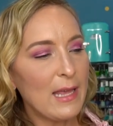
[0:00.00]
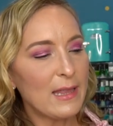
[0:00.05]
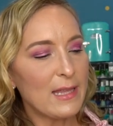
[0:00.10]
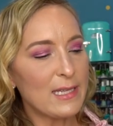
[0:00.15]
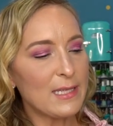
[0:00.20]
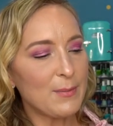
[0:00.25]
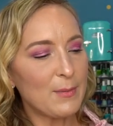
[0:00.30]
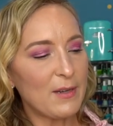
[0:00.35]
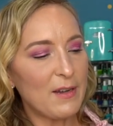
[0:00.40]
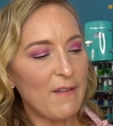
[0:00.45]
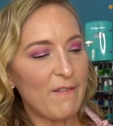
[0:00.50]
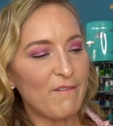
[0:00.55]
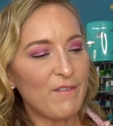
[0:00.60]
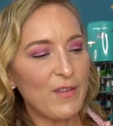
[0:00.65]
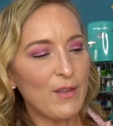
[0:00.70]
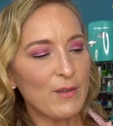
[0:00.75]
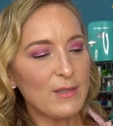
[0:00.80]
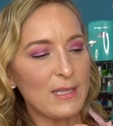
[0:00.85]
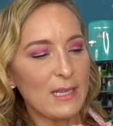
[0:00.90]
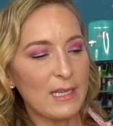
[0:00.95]
This one, it
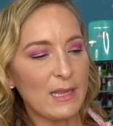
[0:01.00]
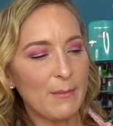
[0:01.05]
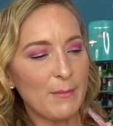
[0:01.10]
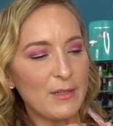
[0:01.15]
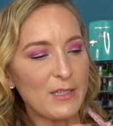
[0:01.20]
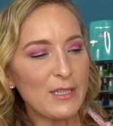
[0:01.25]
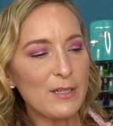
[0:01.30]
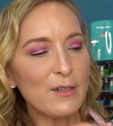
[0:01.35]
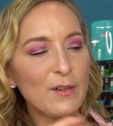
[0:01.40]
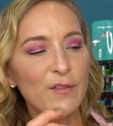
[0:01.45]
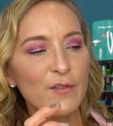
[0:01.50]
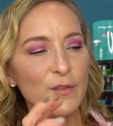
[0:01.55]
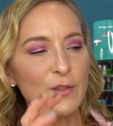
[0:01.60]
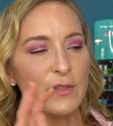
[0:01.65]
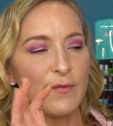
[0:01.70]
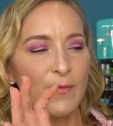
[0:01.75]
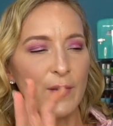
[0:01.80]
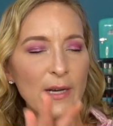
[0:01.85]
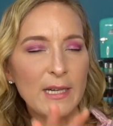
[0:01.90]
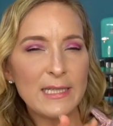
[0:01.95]
feels like the material
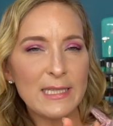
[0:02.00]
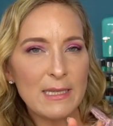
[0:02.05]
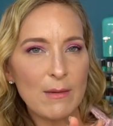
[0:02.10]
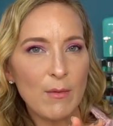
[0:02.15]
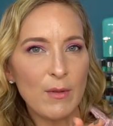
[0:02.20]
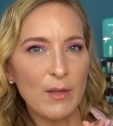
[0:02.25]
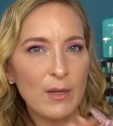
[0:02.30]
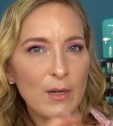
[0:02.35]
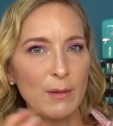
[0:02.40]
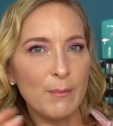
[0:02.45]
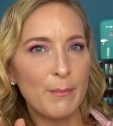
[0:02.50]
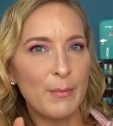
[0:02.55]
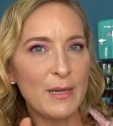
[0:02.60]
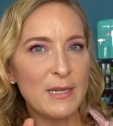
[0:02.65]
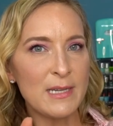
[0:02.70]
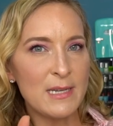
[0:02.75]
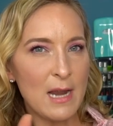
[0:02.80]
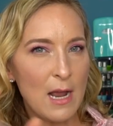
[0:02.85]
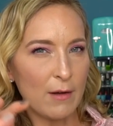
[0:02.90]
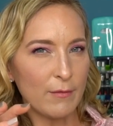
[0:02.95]
feels very similar,
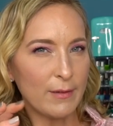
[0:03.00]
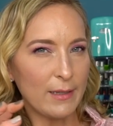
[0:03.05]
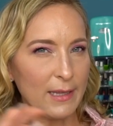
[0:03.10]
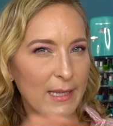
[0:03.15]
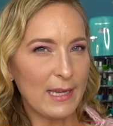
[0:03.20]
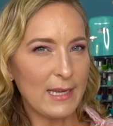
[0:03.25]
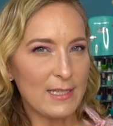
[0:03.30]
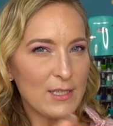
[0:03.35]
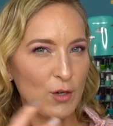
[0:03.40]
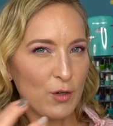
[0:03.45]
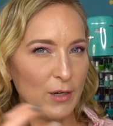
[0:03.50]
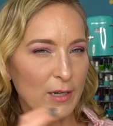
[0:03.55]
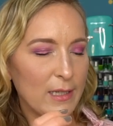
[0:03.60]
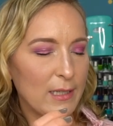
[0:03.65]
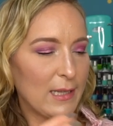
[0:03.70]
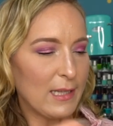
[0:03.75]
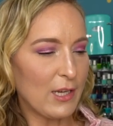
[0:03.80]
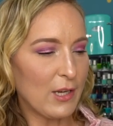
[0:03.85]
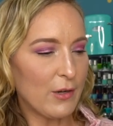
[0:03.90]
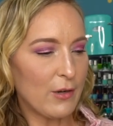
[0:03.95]
but not really as
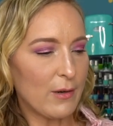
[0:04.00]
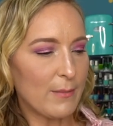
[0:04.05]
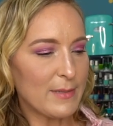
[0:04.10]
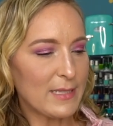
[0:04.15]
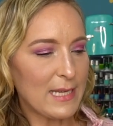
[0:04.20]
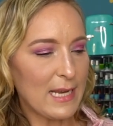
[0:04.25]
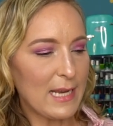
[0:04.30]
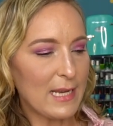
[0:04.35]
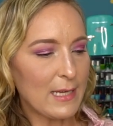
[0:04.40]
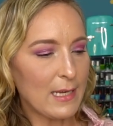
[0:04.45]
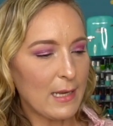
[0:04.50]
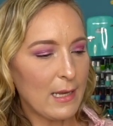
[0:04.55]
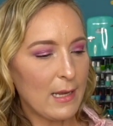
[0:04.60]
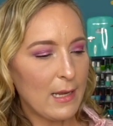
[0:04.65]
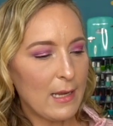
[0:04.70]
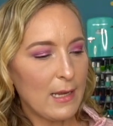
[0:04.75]
crinkly, you know what I'm saying?